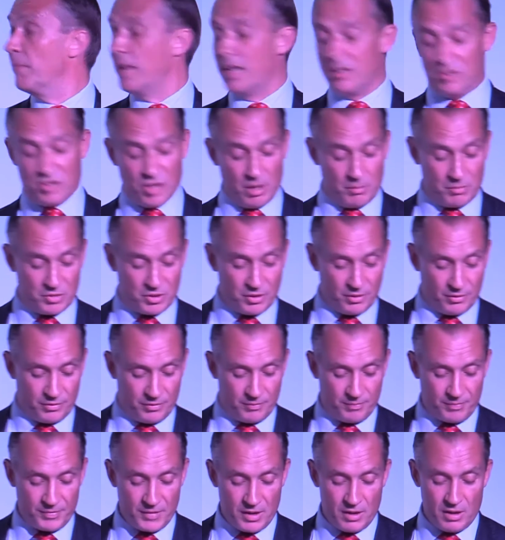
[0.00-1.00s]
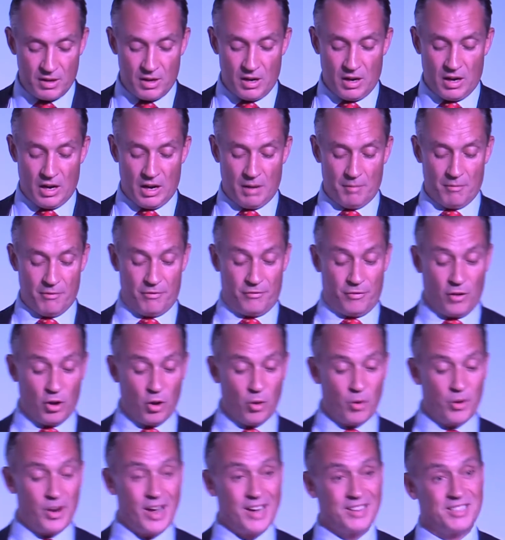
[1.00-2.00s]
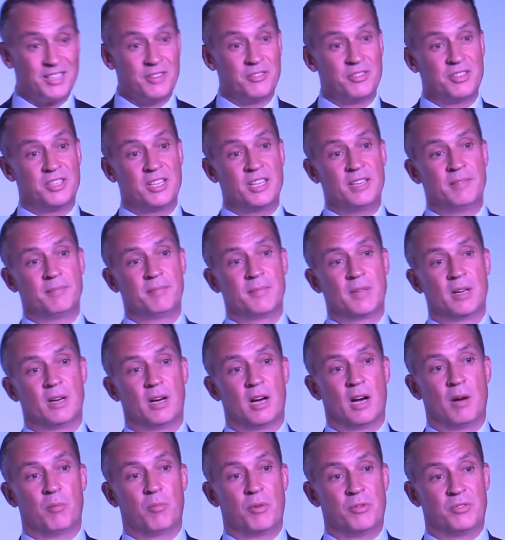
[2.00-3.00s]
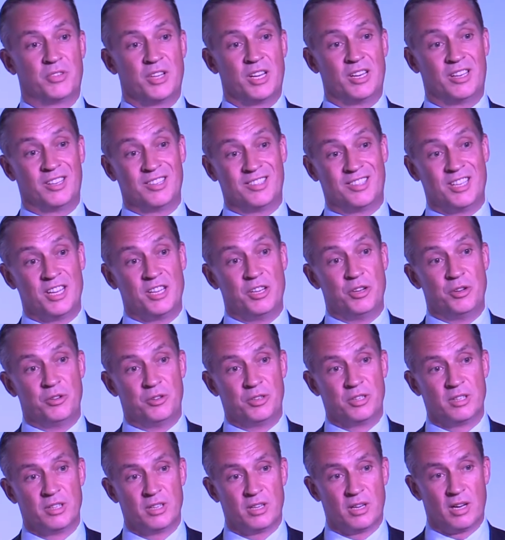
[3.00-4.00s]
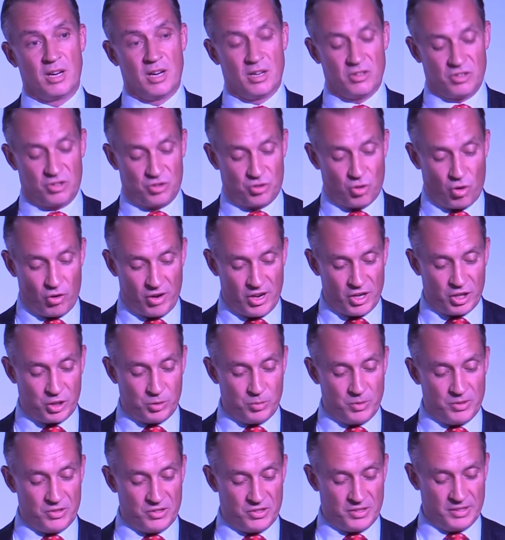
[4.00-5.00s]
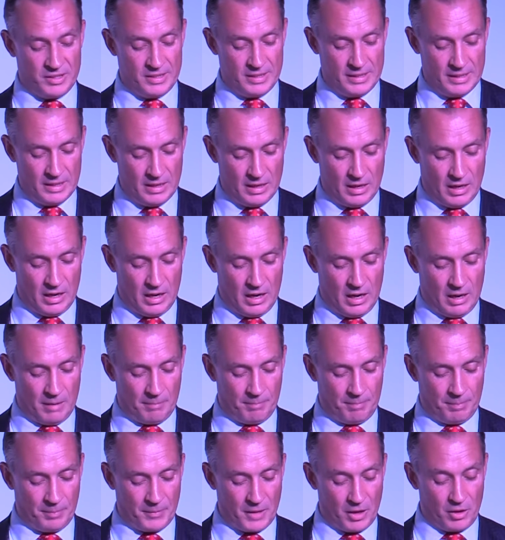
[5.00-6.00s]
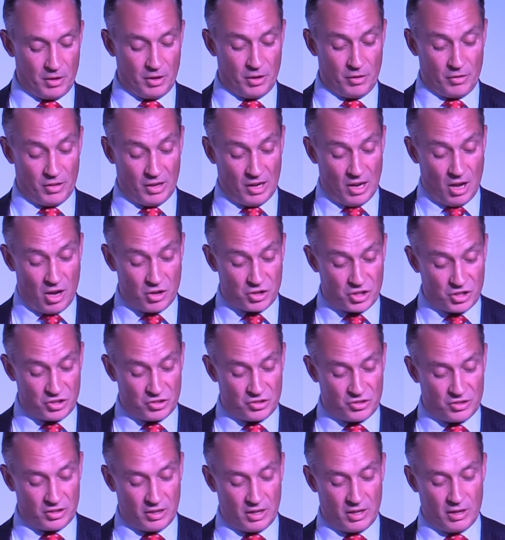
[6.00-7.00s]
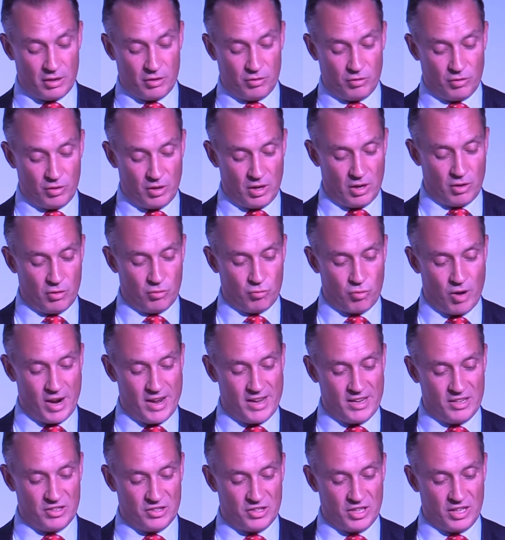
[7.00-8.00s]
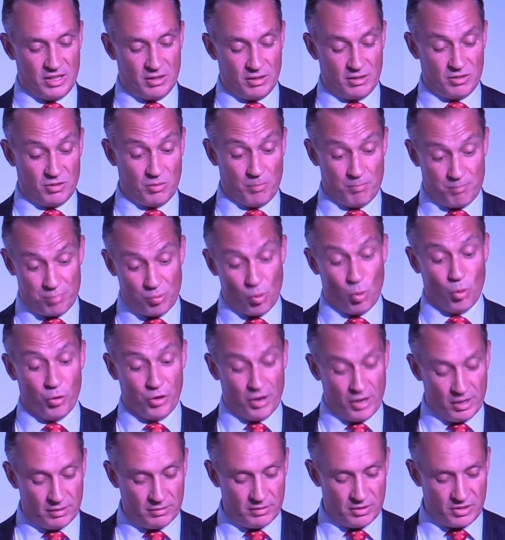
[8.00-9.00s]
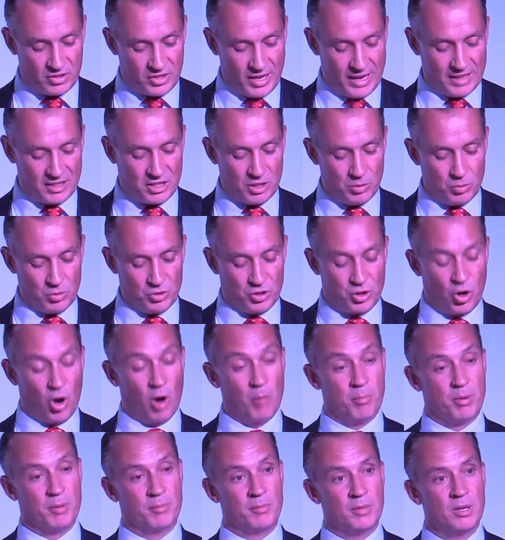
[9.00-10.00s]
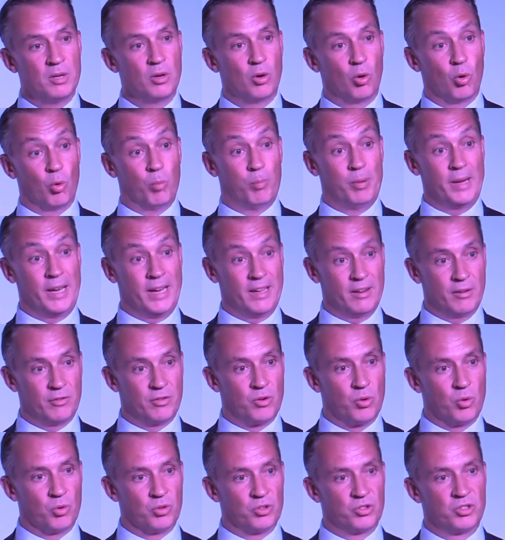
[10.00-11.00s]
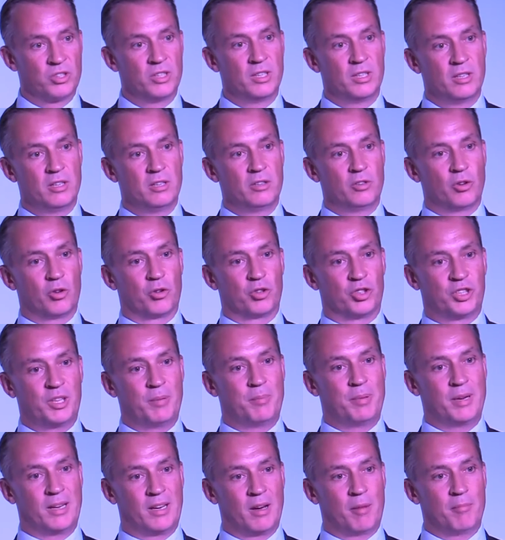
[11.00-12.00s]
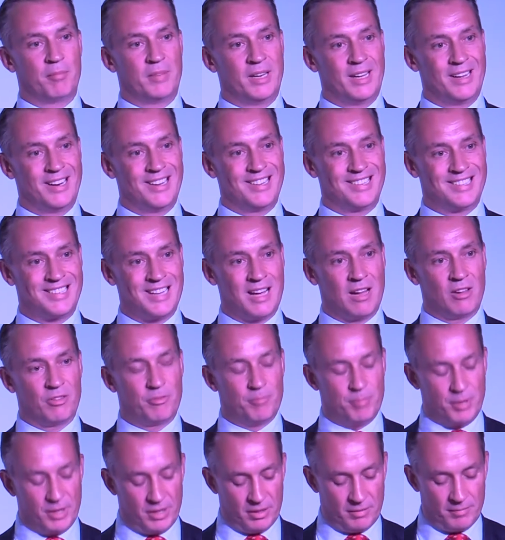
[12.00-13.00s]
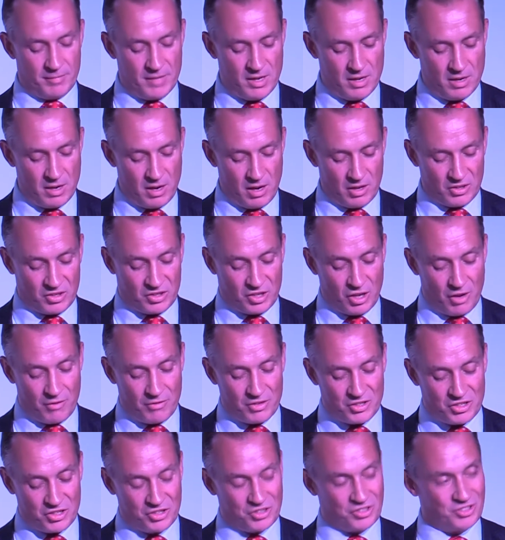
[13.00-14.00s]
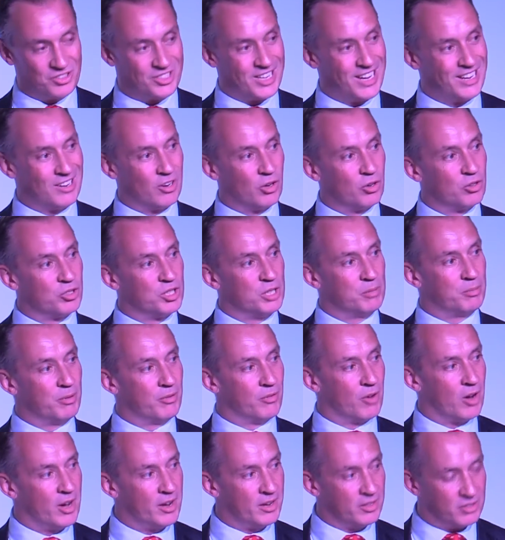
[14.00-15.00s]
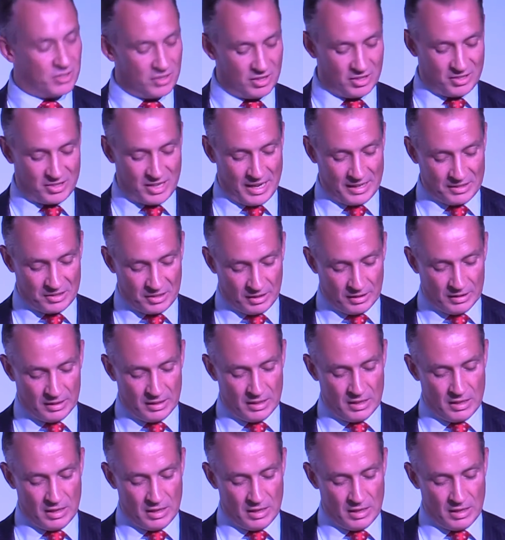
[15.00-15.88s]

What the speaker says: In terms of follow-on activity, we've seen continued strong issuance. The largest raise in the broader sector was Cobham, albeit, of course, not a shipping company in itself, but a services and technology provider to the sector,